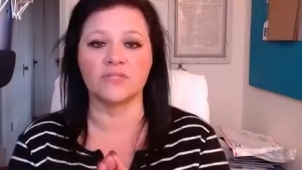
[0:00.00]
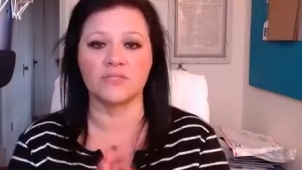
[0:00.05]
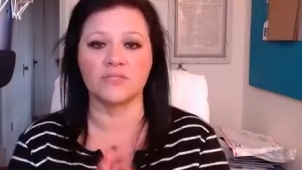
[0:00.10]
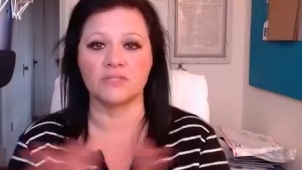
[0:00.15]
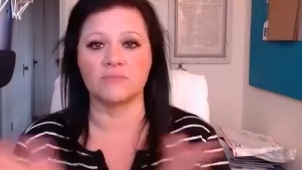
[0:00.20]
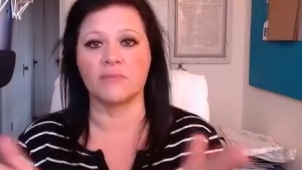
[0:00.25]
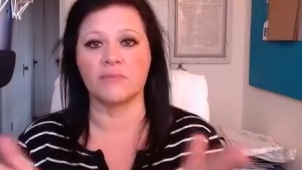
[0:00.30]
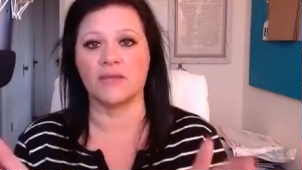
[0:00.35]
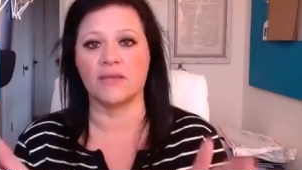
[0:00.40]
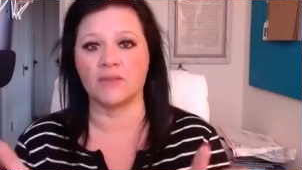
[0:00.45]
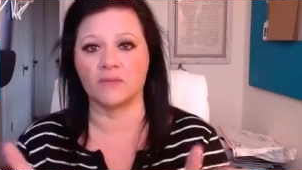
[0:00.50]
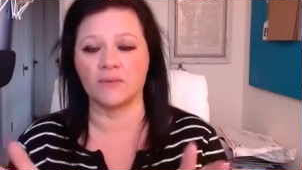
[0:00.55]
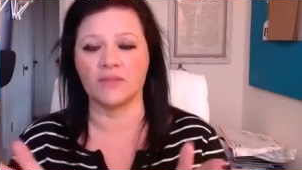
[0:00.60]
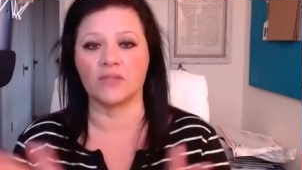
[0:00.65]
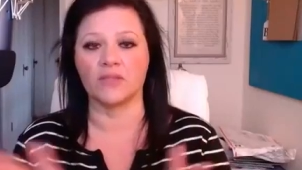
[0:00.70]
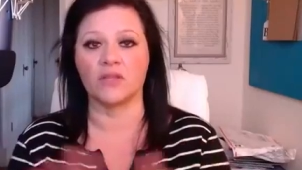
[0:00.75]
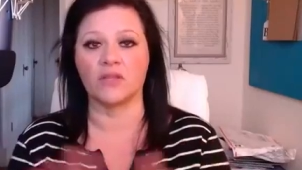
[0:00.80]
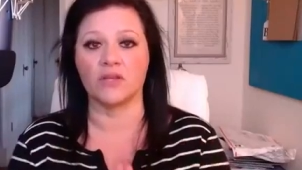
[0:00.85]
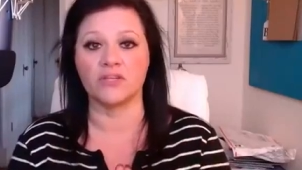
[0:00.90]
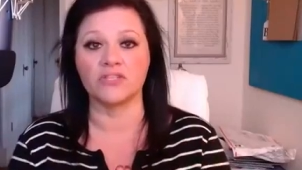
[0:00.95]
which is, by the way,
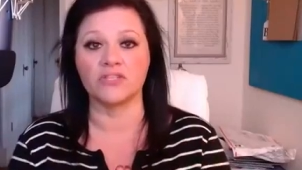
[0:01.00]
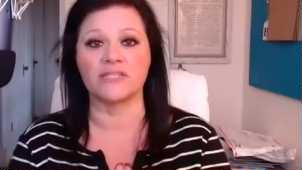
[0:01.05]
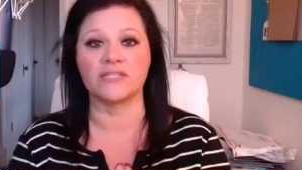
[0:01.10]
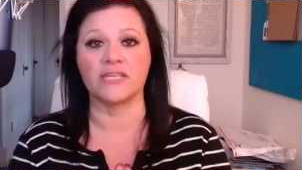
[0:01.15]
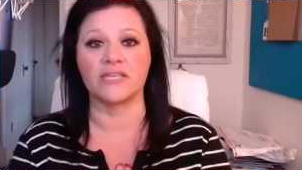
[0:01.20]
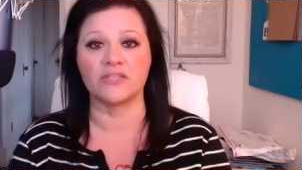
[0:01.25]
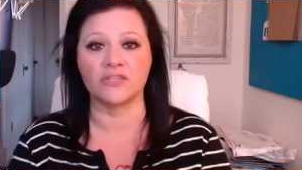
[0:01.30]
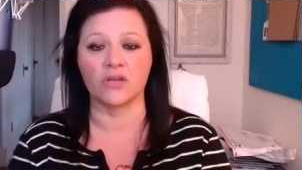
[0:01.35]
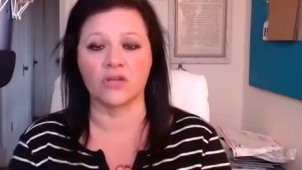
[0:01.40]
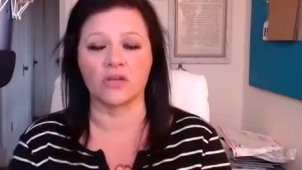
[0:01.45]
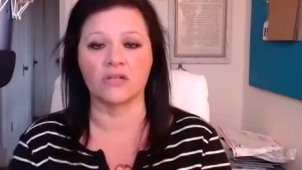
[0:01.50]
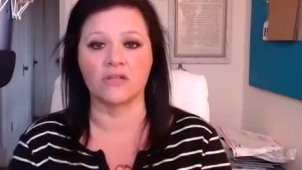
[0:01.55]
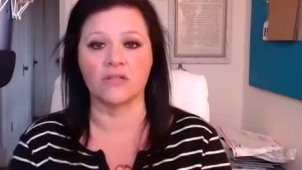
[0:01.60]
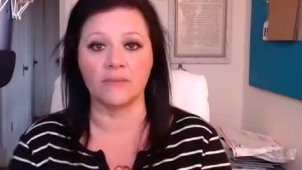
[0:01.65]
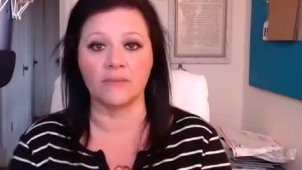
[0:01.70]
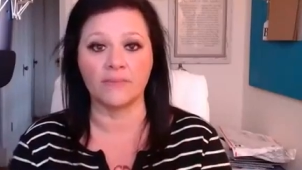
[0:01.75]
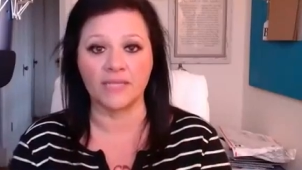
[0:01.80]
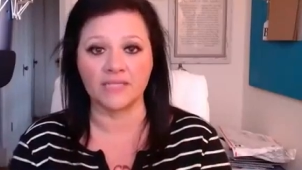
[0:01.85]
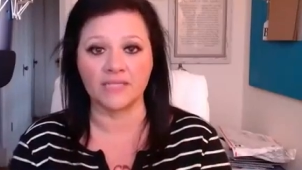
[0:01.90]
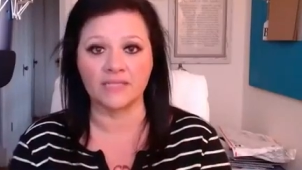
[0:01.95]
the largest HR
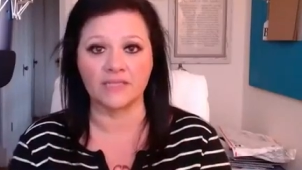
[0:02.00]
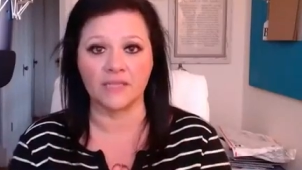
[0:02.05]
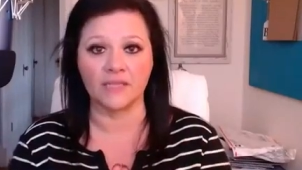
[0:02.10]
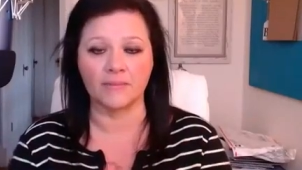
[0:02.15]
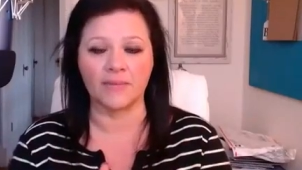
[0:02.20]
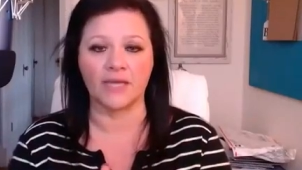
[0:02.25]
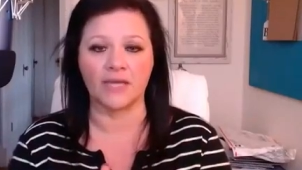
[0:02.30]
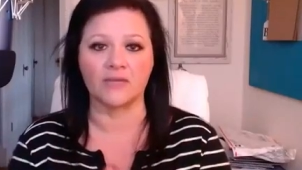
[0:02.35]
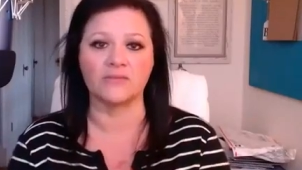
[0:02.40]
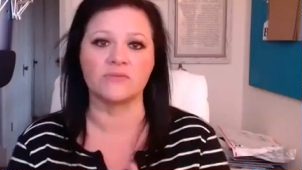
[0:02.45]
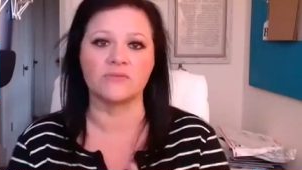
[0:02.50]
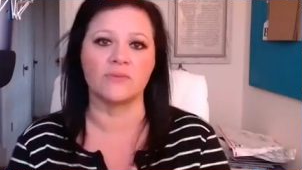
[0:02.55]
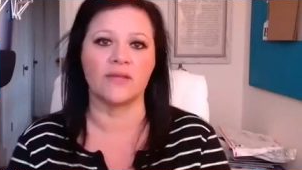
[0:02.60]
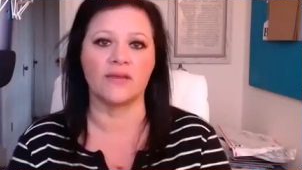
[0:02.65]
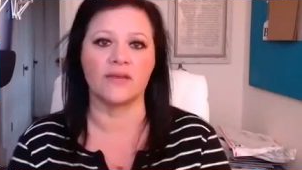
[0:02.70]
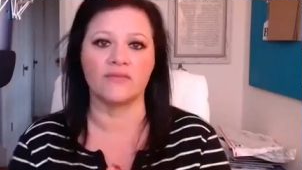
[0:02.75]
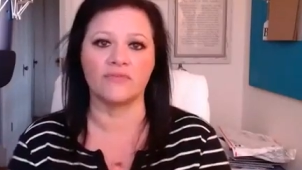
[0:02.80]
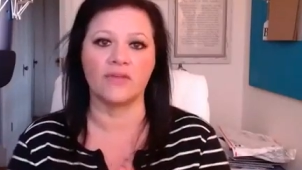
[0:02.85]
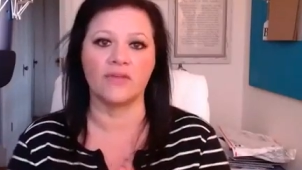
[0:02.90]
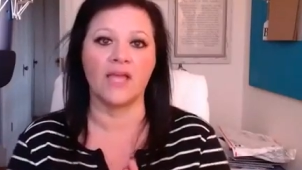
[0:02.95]
club in Clubhouse. We
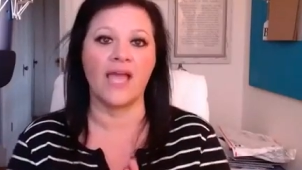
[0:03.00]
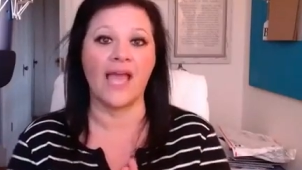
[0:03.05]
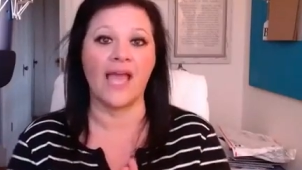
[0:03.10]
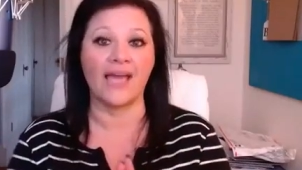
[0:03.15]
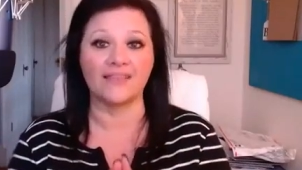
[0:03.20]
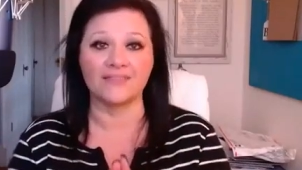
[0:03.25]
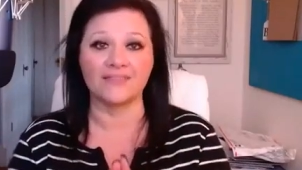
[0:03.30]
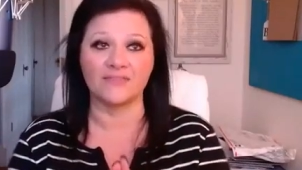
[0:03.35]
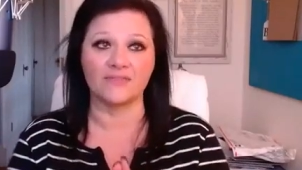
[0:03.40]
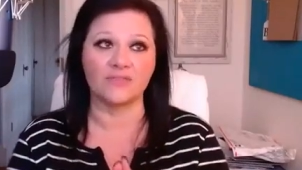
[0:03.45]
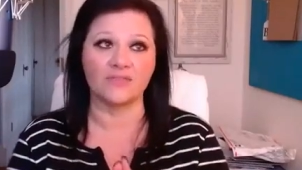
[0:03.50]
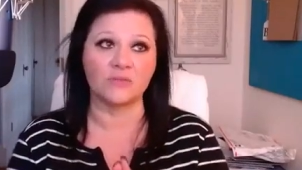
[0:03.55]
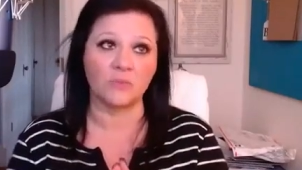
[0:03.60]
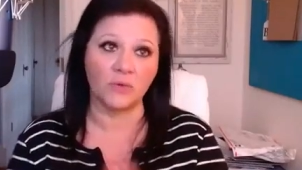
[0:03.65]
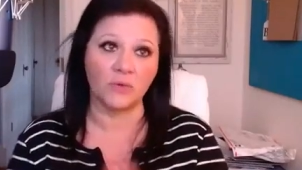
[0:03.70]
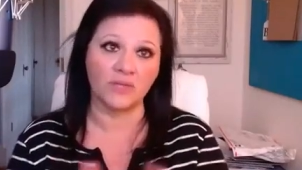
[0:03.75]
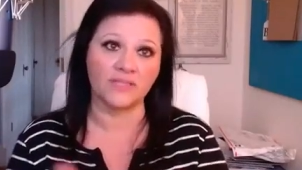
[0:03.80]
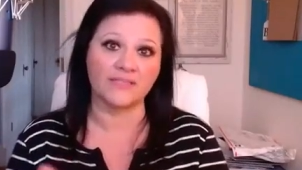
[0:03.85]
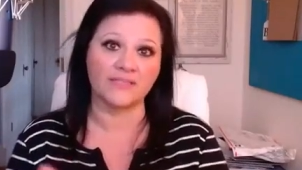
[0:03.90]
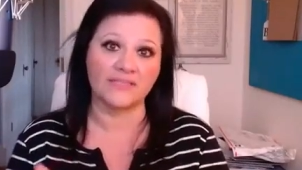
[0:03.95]
have, as of this
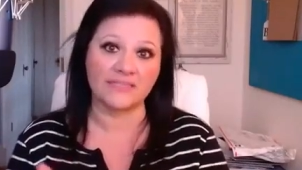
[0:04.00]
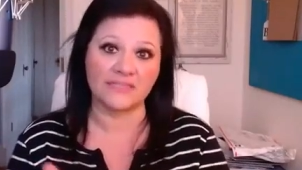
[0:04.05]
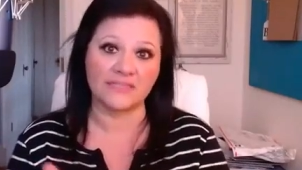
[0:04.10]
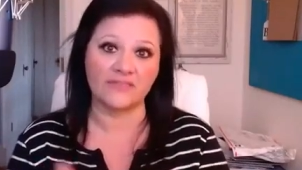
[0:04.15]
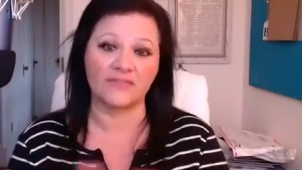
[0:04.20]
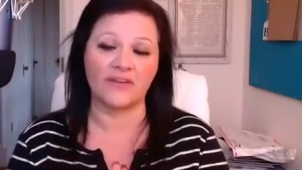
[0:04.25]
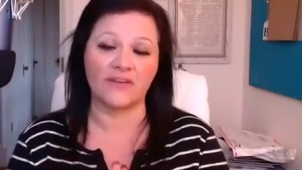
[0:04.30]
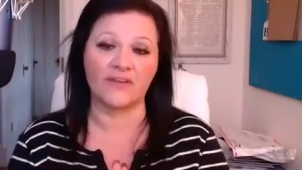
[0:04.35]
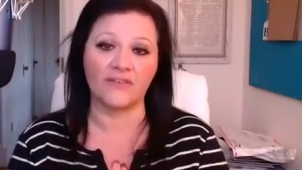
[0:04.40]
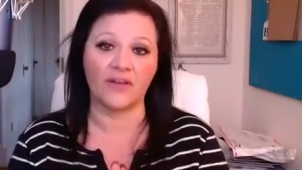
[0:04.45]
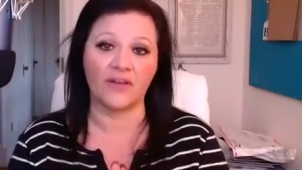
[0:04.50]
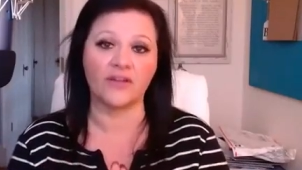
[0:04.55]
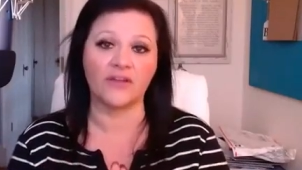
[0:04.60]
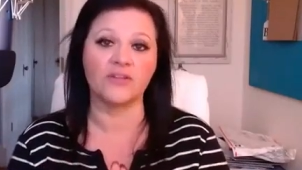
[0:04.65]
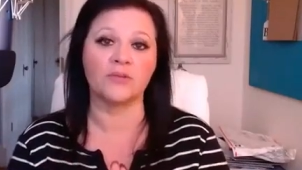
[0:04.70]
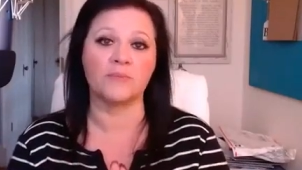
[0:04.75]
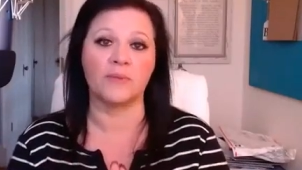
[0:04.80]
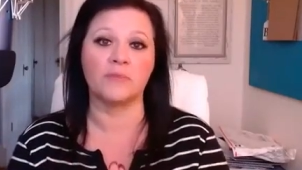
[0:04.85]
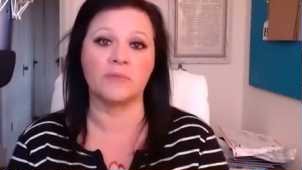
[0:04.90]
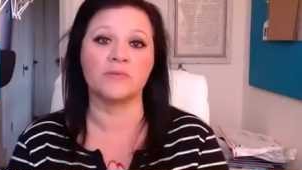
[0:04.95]
morning,
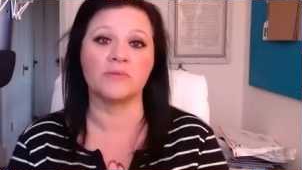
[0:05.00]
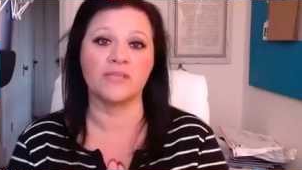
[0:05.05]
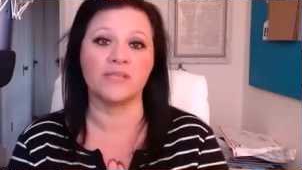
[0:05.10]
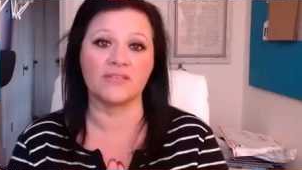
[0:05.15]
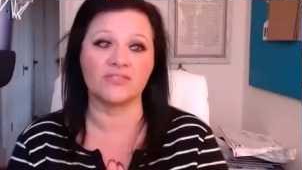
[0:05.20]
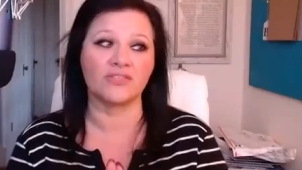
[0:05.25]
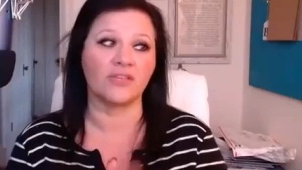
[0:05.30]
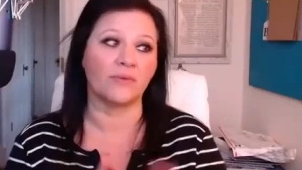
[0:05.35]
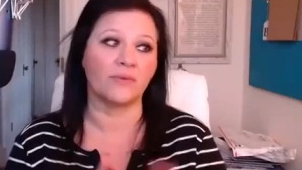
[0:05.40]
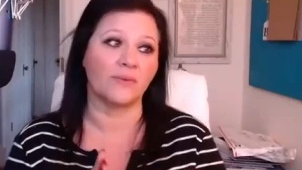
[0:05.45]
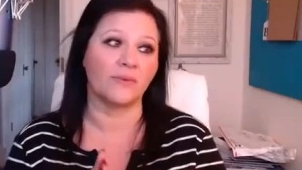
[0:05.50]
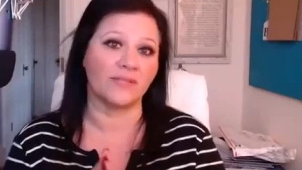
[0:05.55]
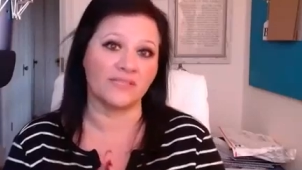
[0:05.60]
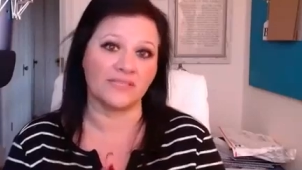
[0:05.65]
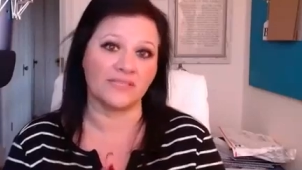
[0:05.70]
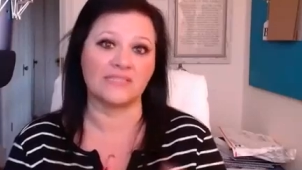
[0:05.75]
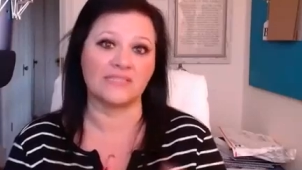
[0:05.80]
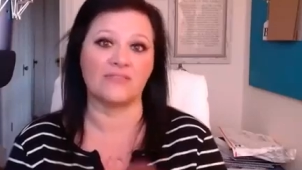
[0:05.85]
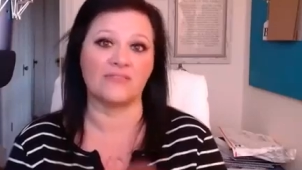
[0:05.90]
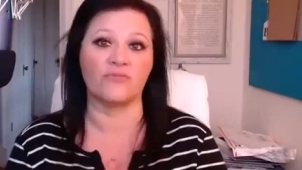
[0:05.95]
6,500 people. Yesterday, we had
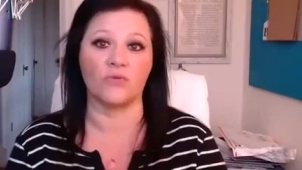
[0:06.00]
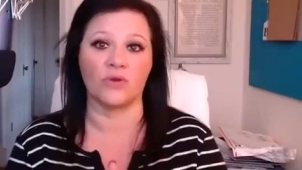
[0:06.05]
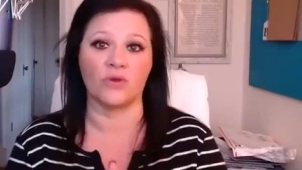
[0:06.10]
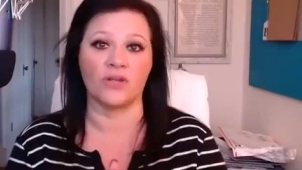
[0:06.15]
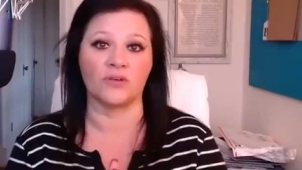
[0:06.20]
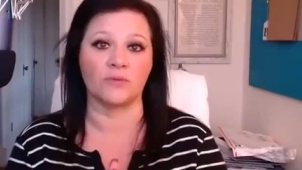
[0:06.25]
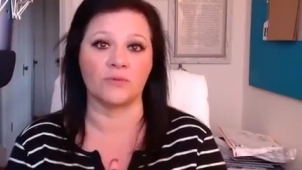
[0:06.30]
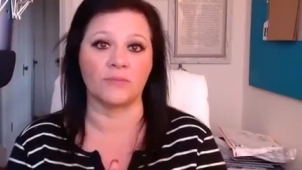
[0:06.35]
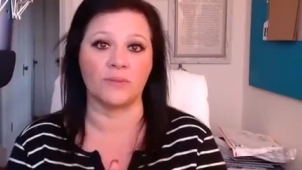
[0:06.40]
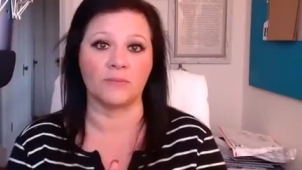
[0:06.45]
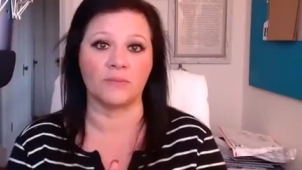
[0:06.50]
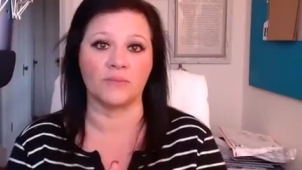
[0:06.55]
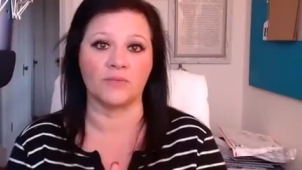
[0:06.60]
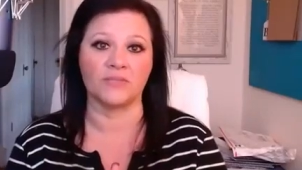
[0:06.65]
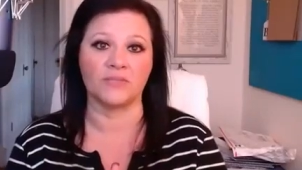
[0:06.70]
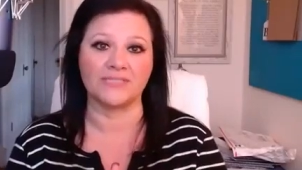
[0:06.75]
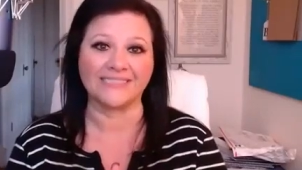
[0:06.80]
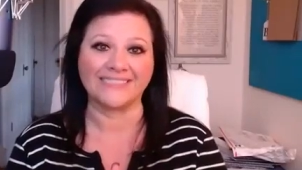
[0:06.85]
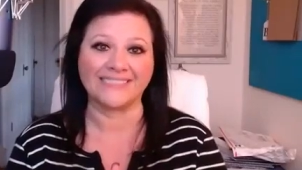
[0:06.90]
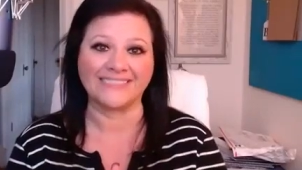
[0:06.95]
6,400 people.